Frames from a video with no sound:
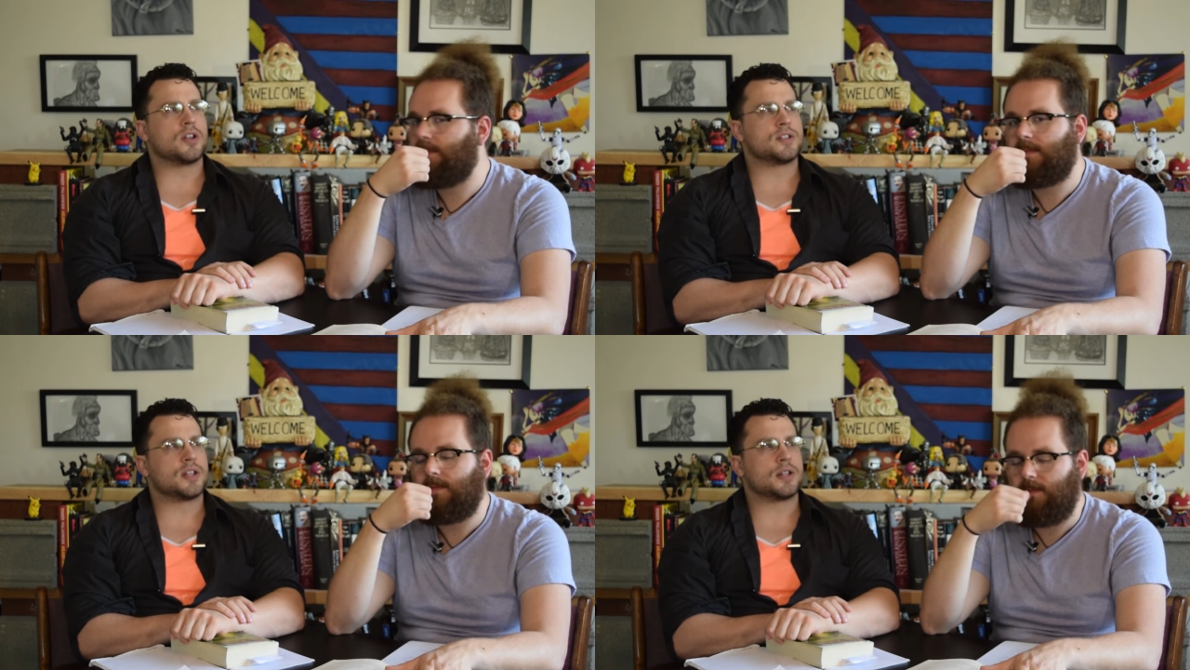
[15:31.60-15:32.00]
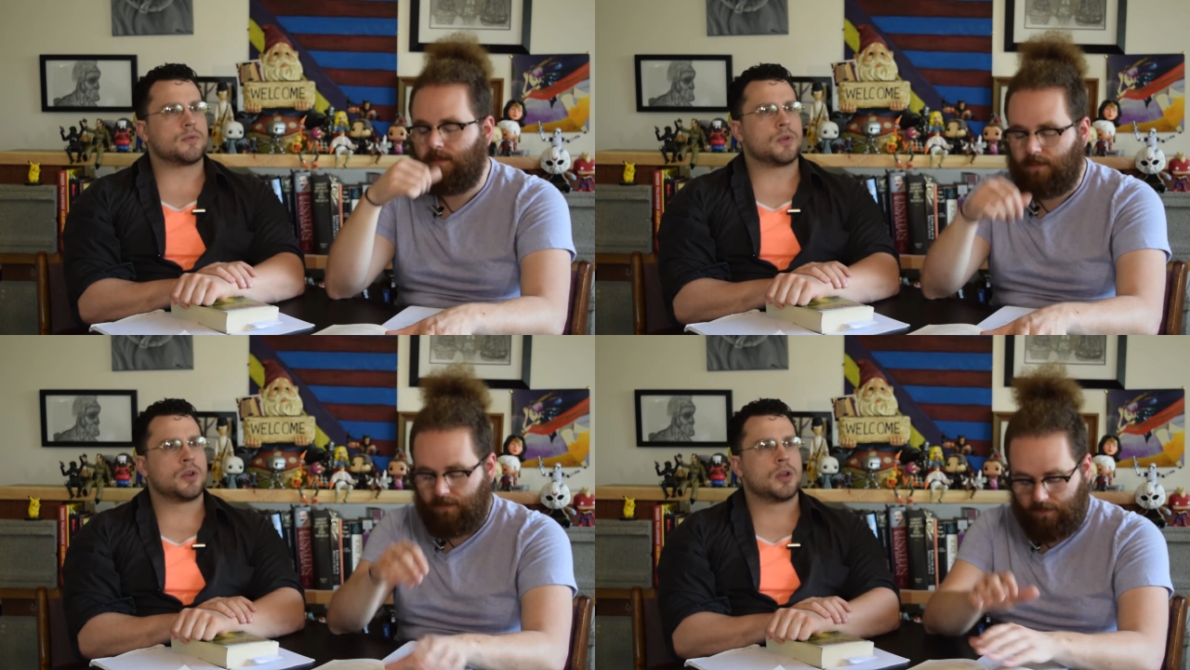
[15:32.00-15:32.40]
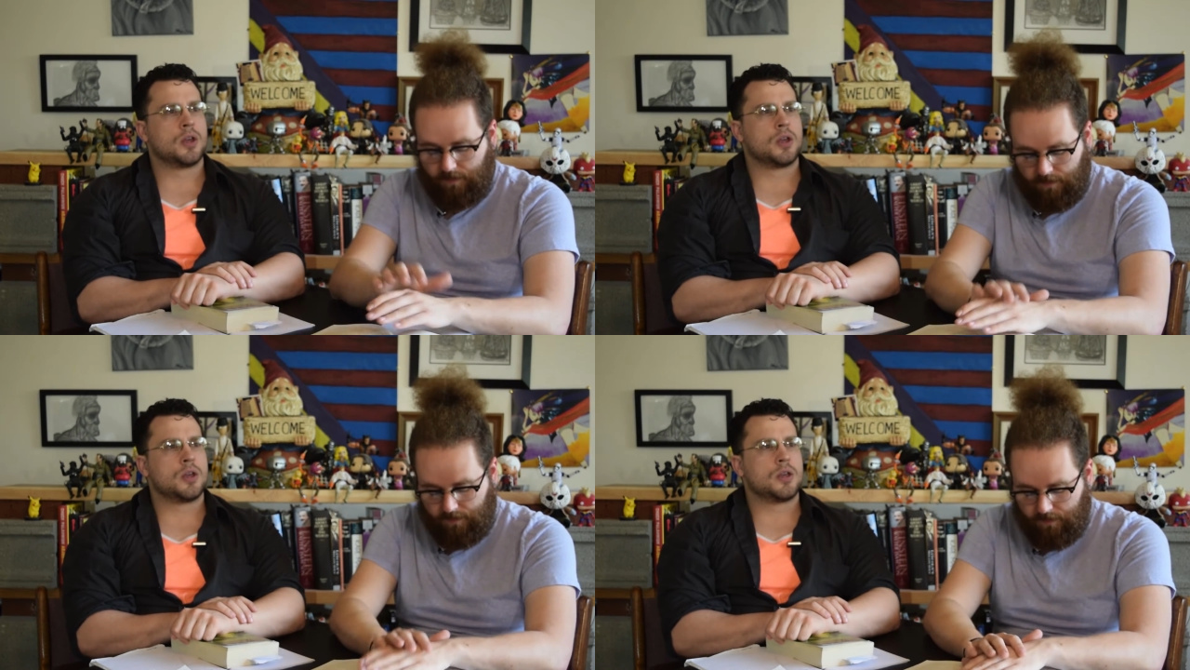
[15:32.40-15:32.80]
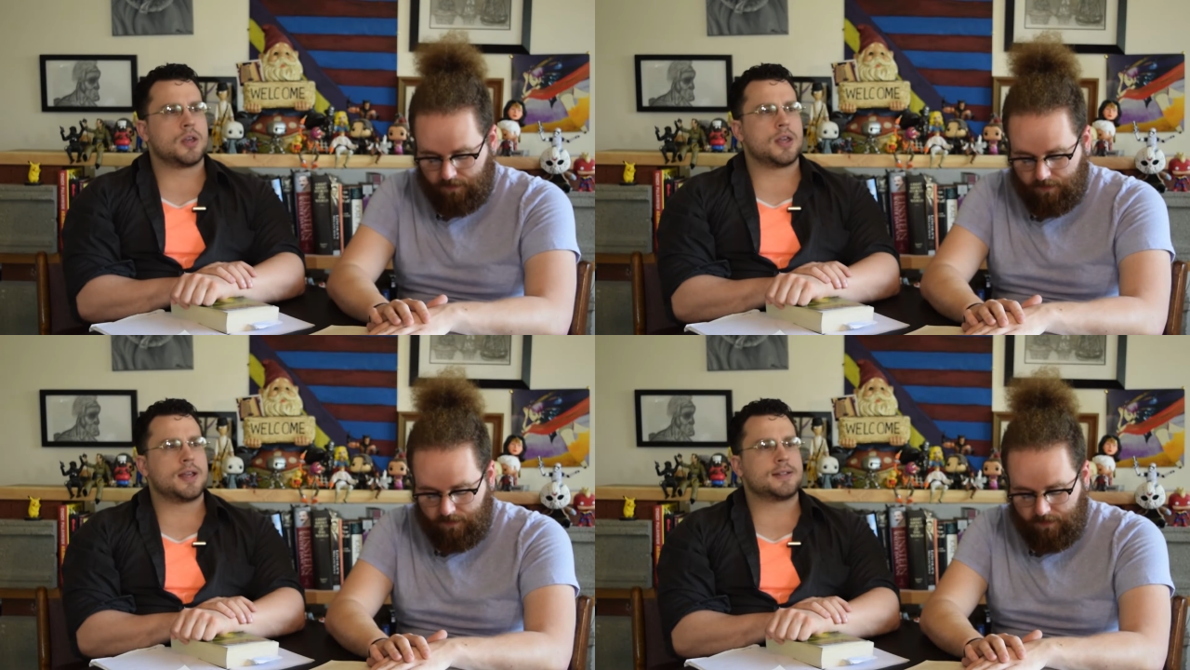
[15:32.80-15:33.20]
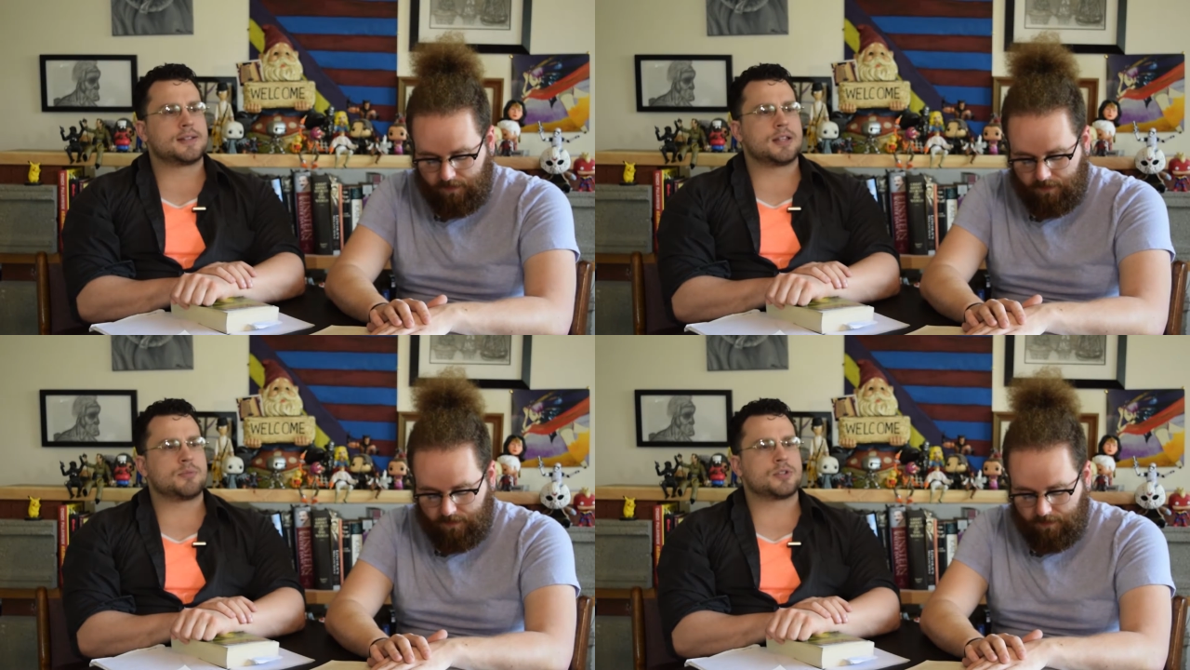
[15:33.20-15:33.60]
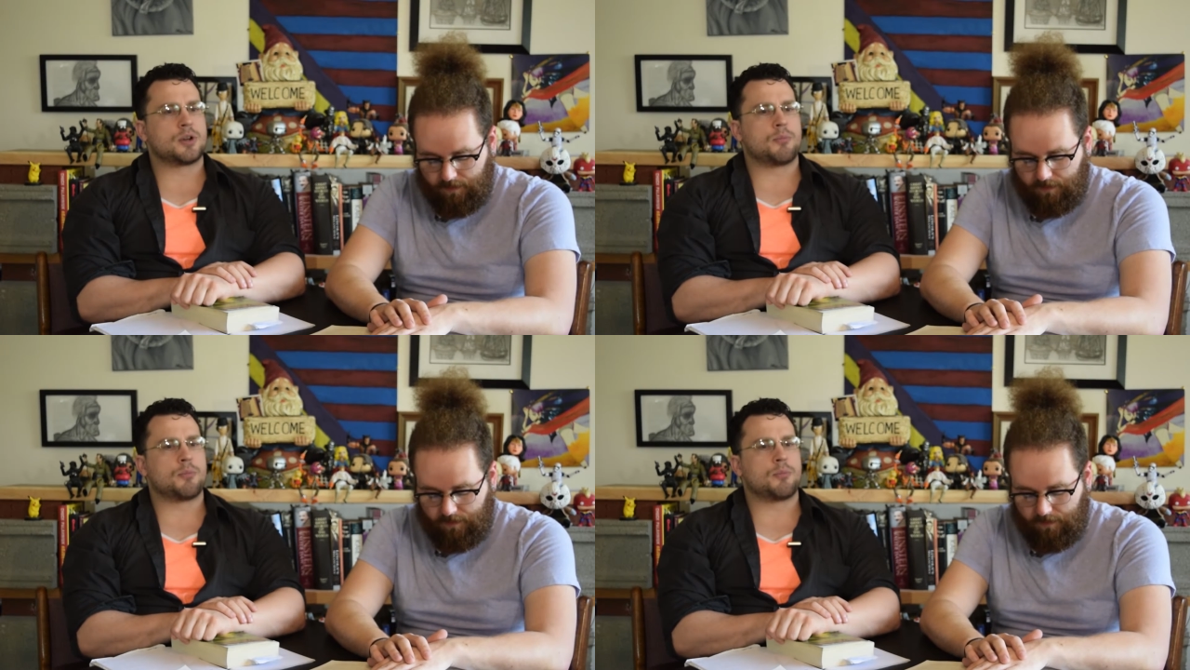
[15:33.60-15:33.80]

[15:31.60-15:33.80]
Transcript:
Speaker 1: is that it seems there